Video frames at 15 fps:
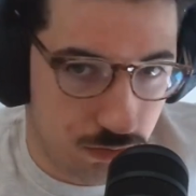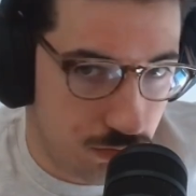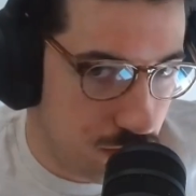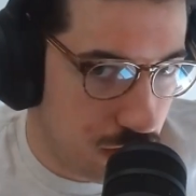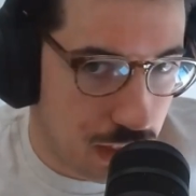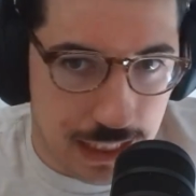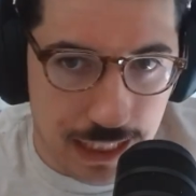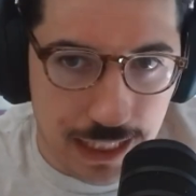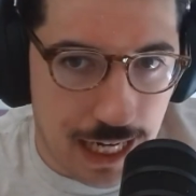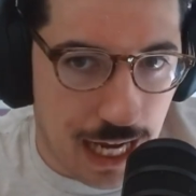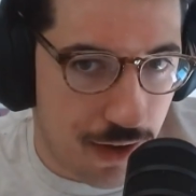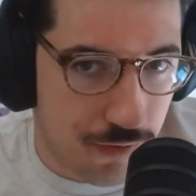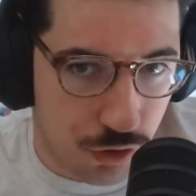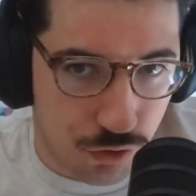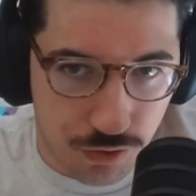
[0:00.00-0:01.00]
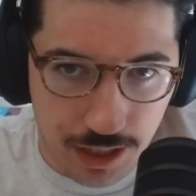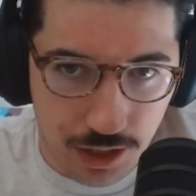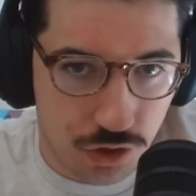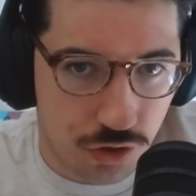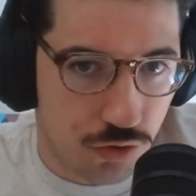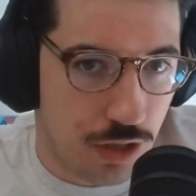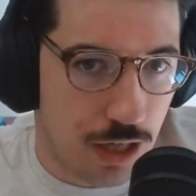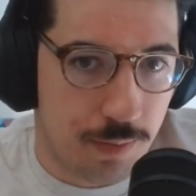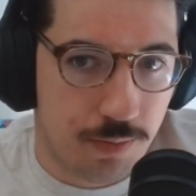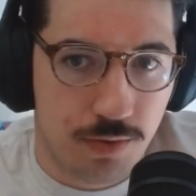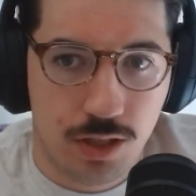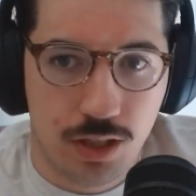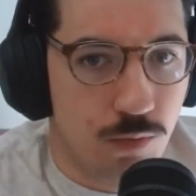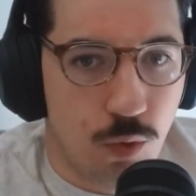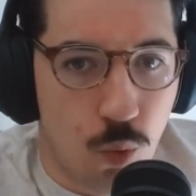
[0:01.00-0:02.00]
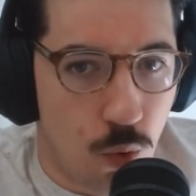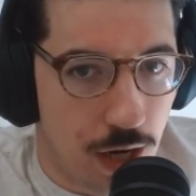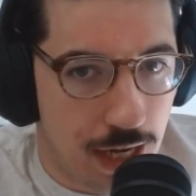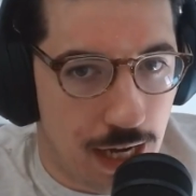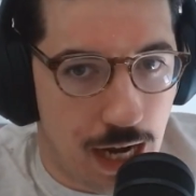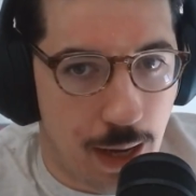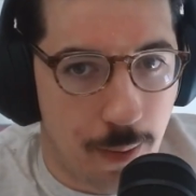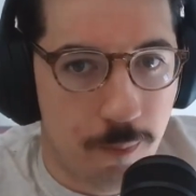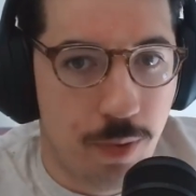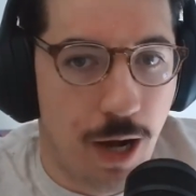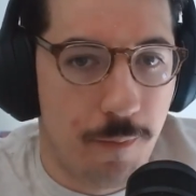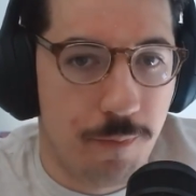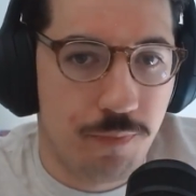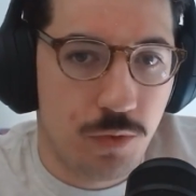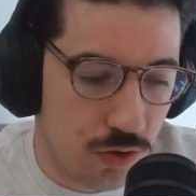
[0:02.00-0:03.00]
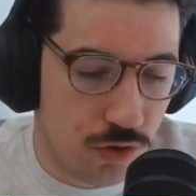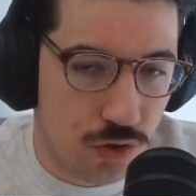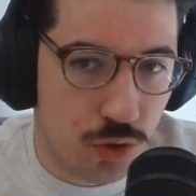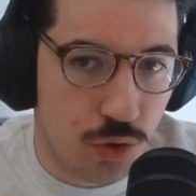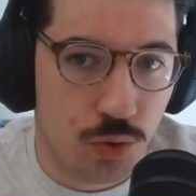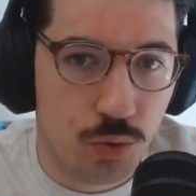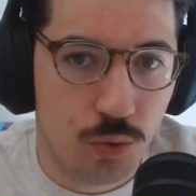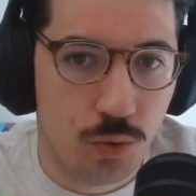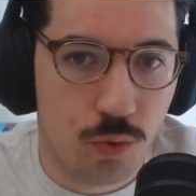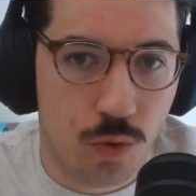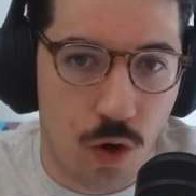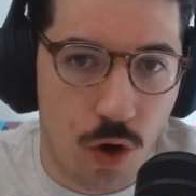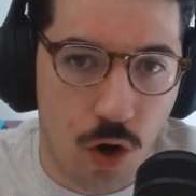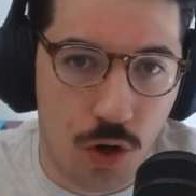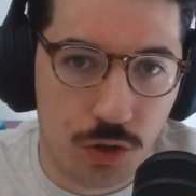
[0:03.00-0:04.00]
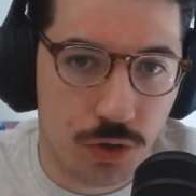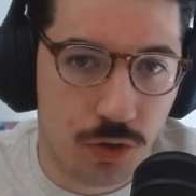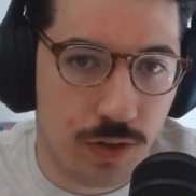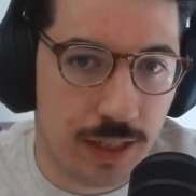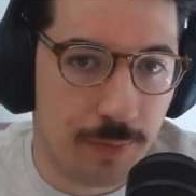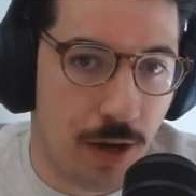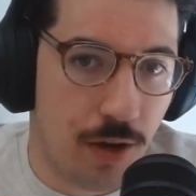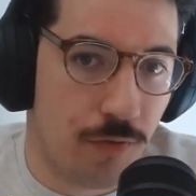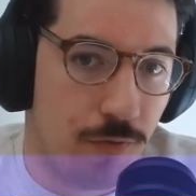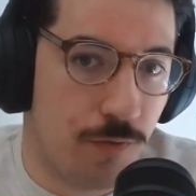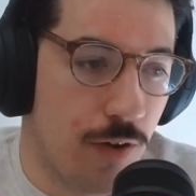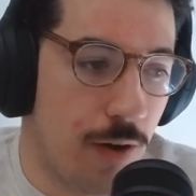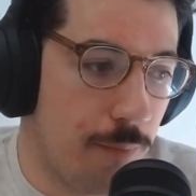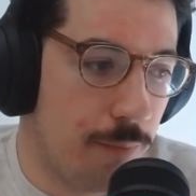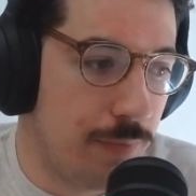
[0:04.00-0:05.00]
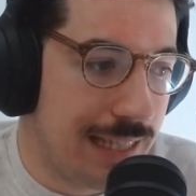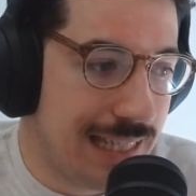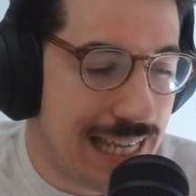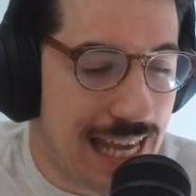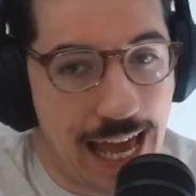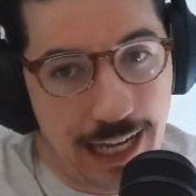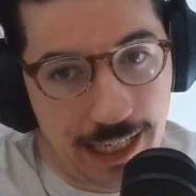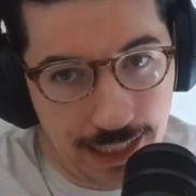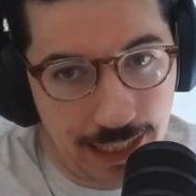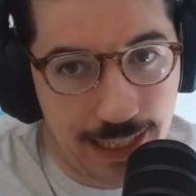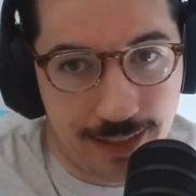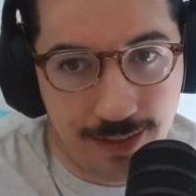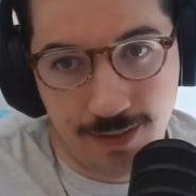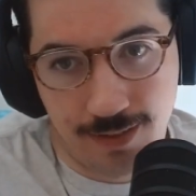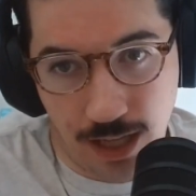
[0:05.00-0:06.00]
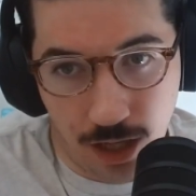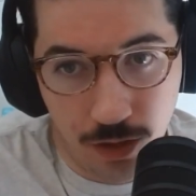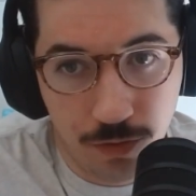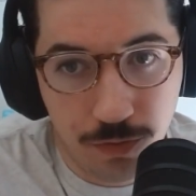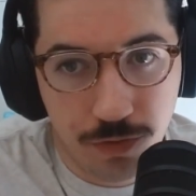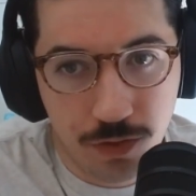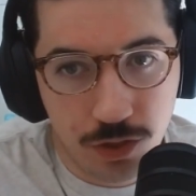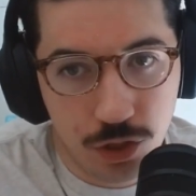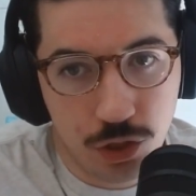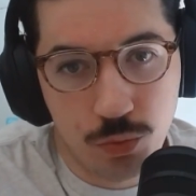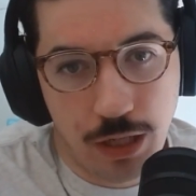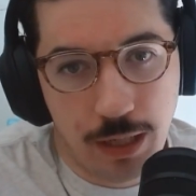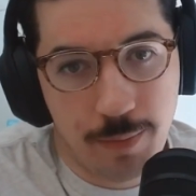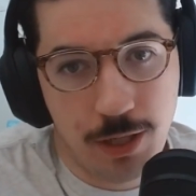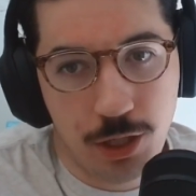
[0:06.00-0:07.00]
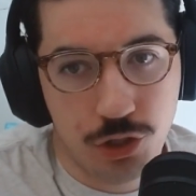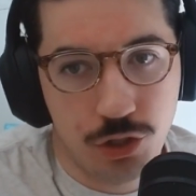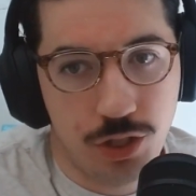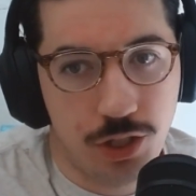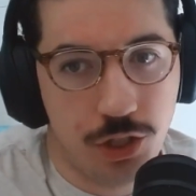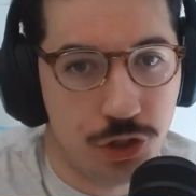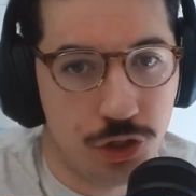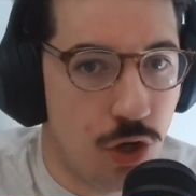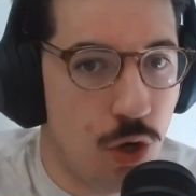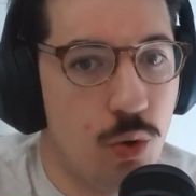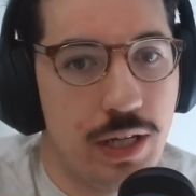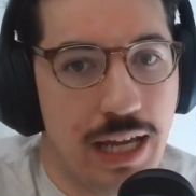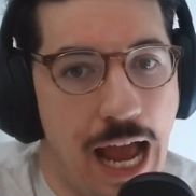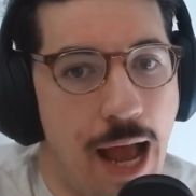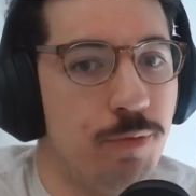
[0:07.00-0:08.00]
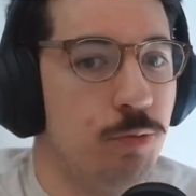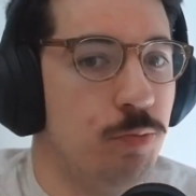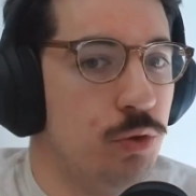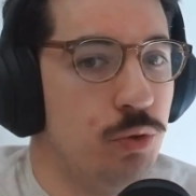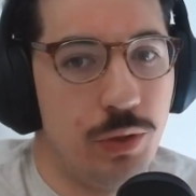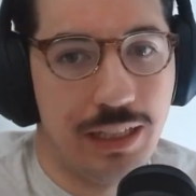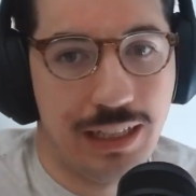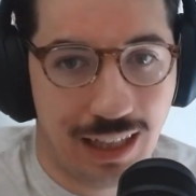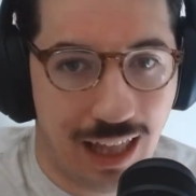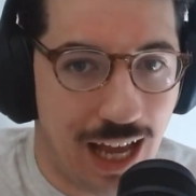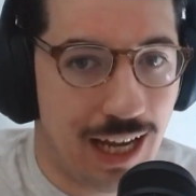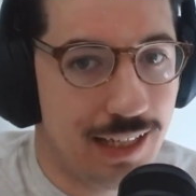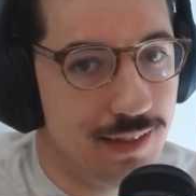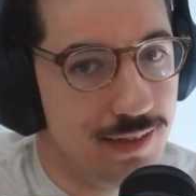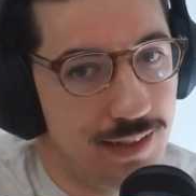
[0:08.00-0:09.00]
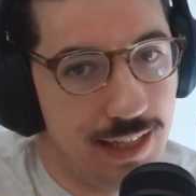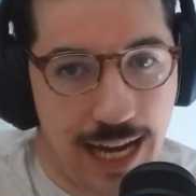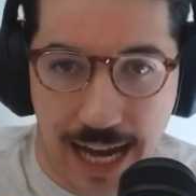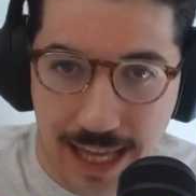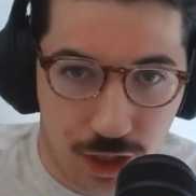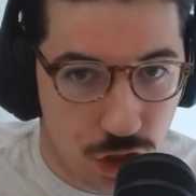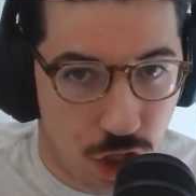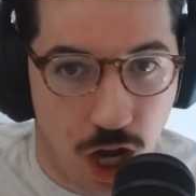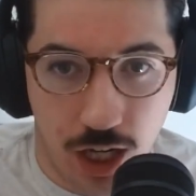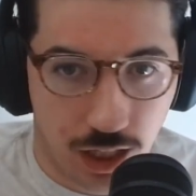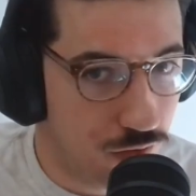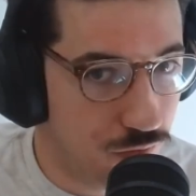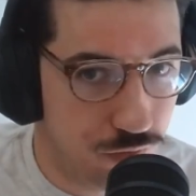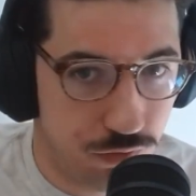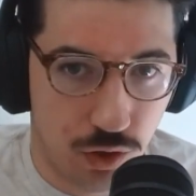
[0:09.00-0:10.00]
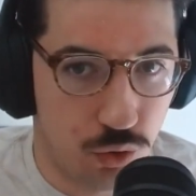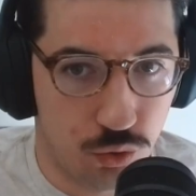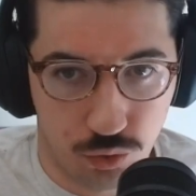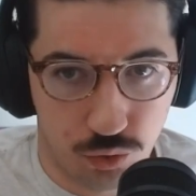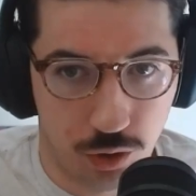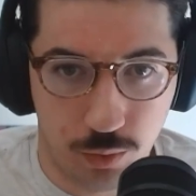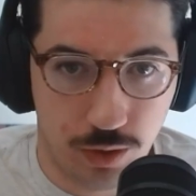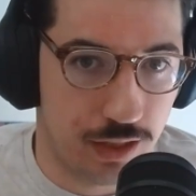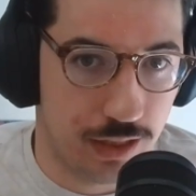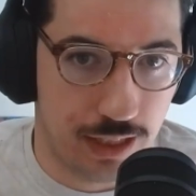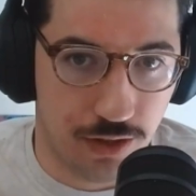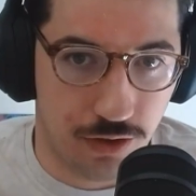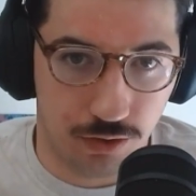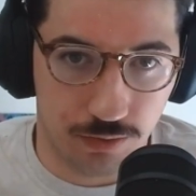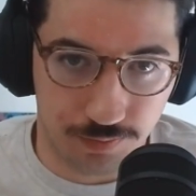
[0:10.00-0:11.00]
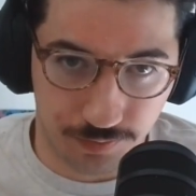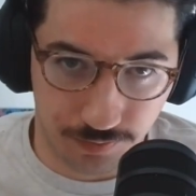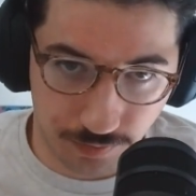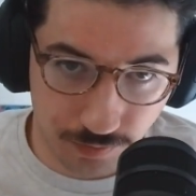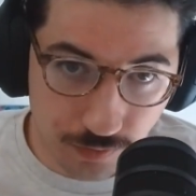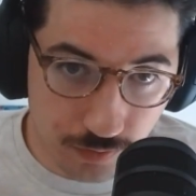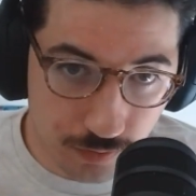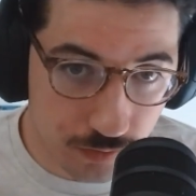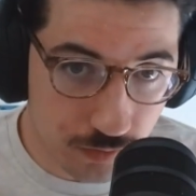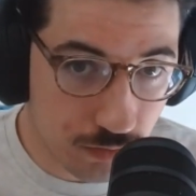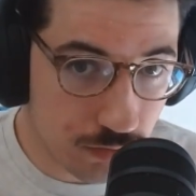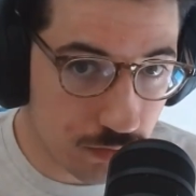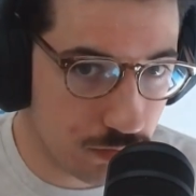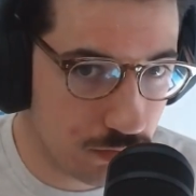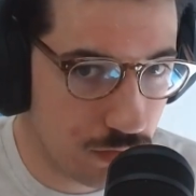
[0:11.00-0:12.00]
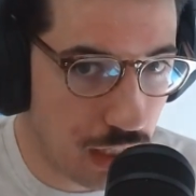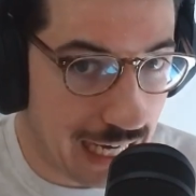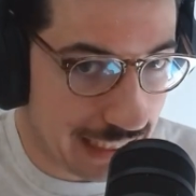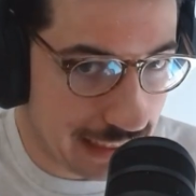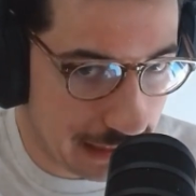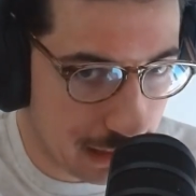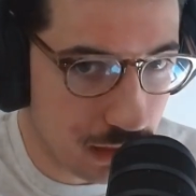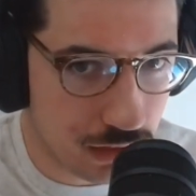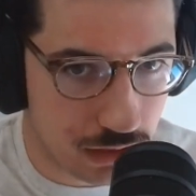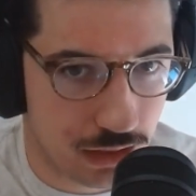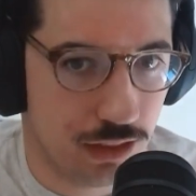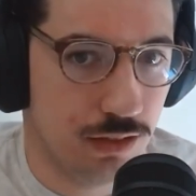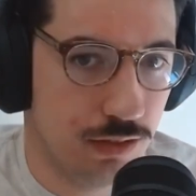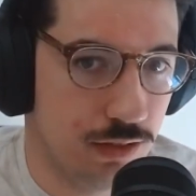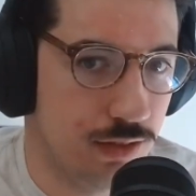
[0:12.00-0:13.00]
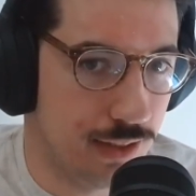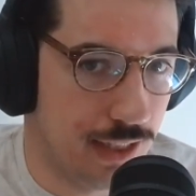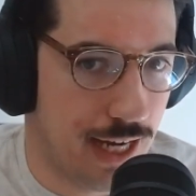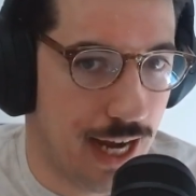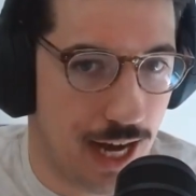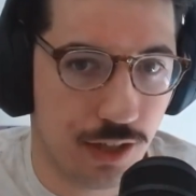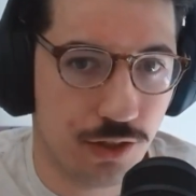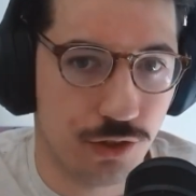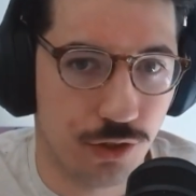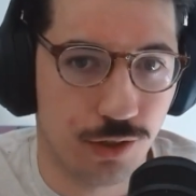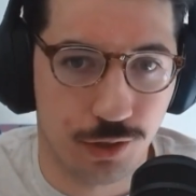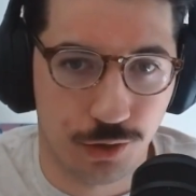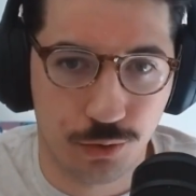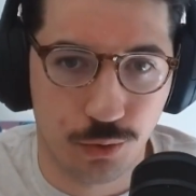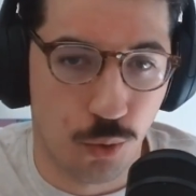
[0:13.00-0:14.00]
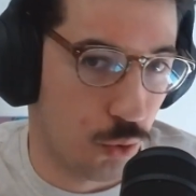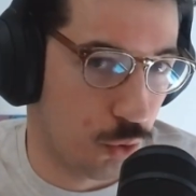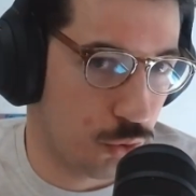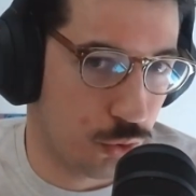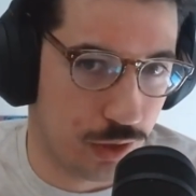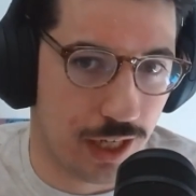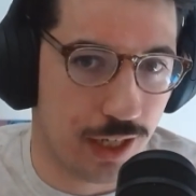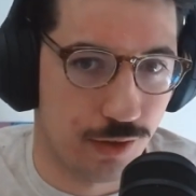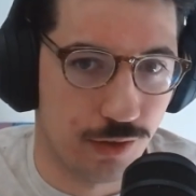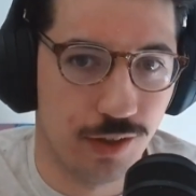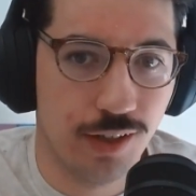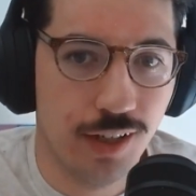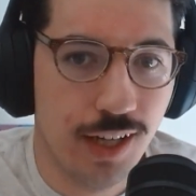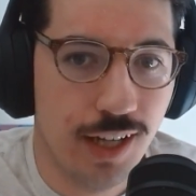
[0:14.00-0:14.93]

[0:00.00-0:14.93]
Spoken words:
need to have a great script, whatnot, but to also think about from the edit itself, you want to make sure that there's no gaps between lines and the talking flows really well together. Ideally, the actor or creator